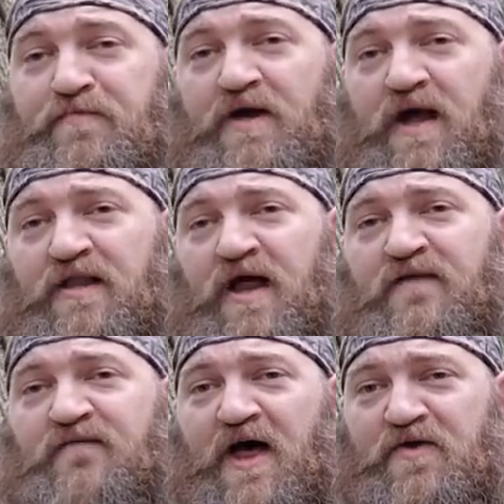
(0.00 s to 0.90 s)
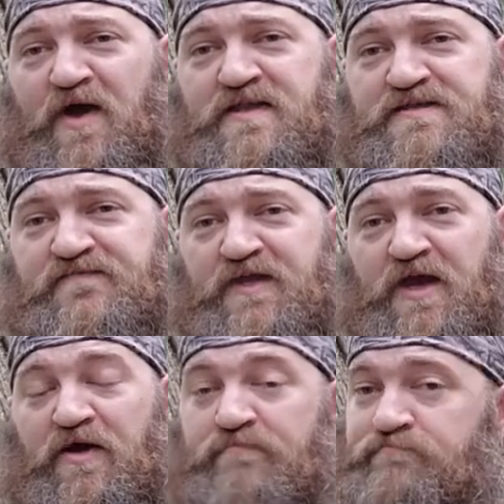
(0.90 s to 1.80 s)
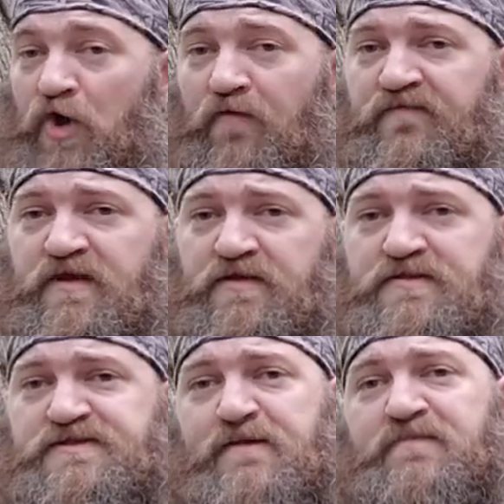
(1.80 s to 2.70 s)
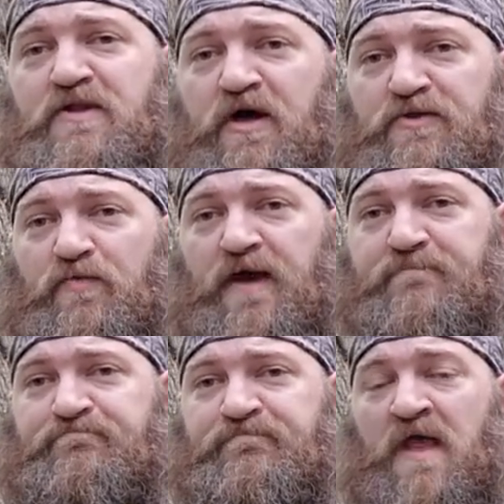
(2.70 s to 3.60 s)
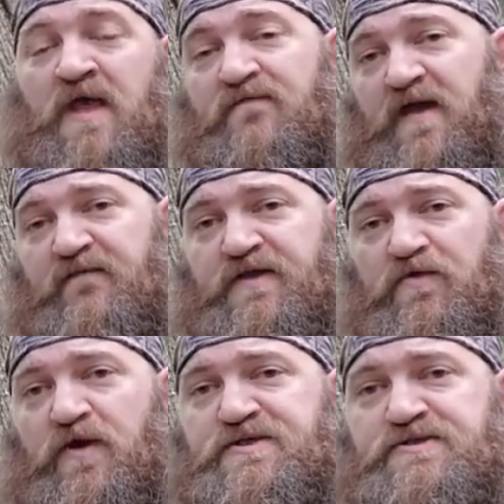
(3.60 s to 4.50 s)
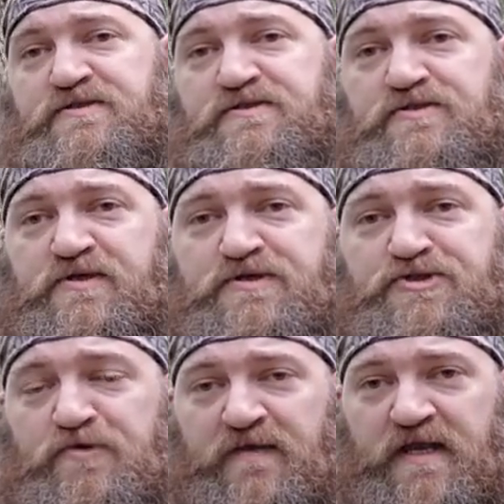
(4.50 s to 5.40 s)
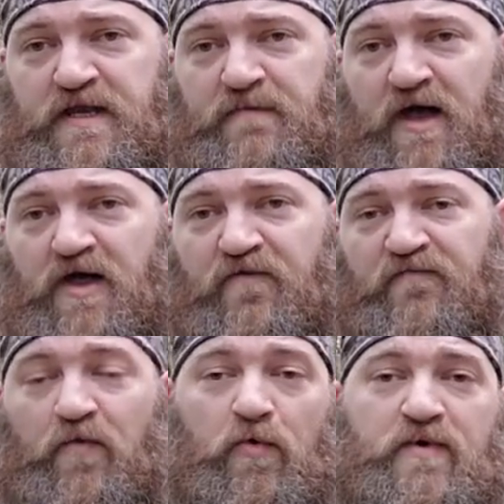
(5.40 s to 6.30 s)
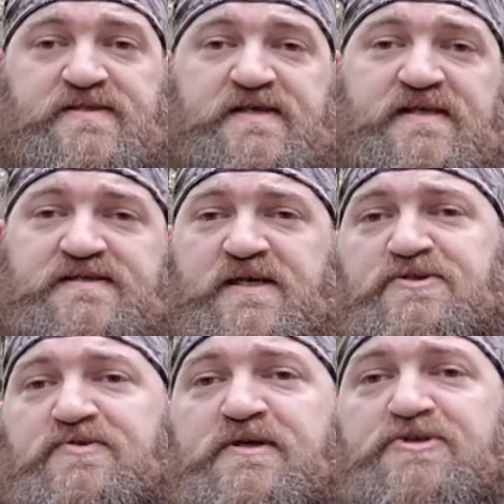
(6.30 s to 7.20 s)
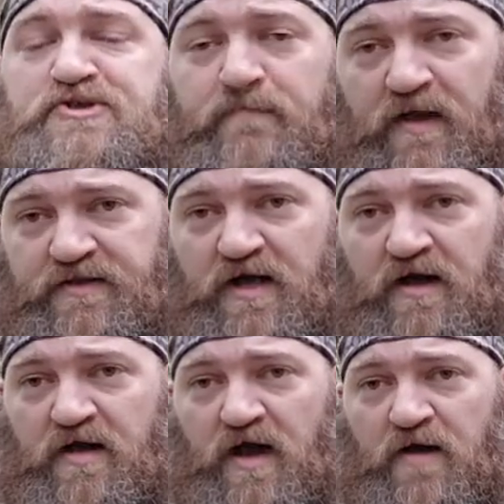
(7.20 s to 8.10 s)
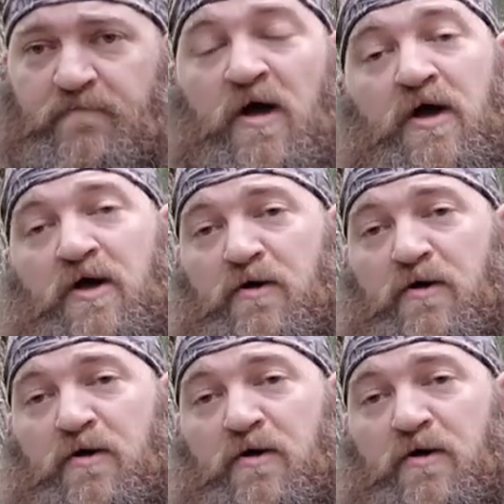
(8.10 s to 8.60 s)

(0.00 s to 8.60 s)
hope you got a lot of value out of this video, and hopefully you learned something along the way. If you have any questions, you can shoot me an email, fourwindsancestral@gmail.com.